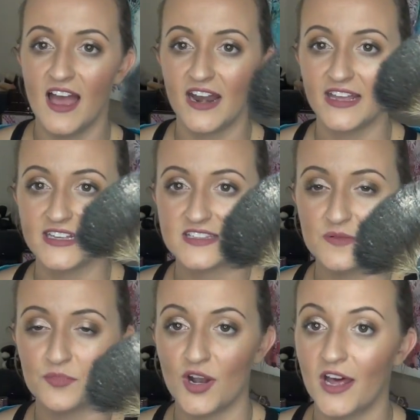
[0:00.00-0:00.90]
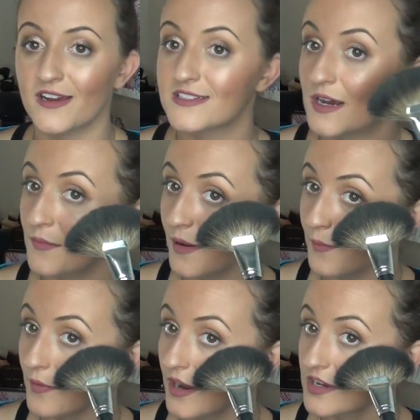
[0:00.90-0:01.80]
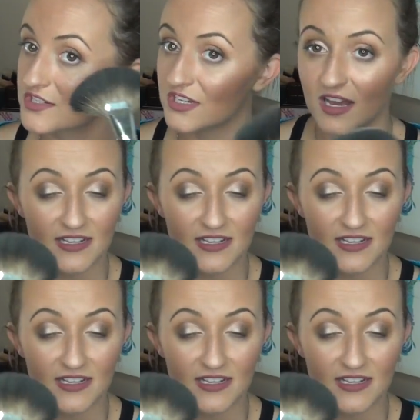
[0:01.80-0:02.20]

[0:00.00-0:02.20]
and I get some product on my brush.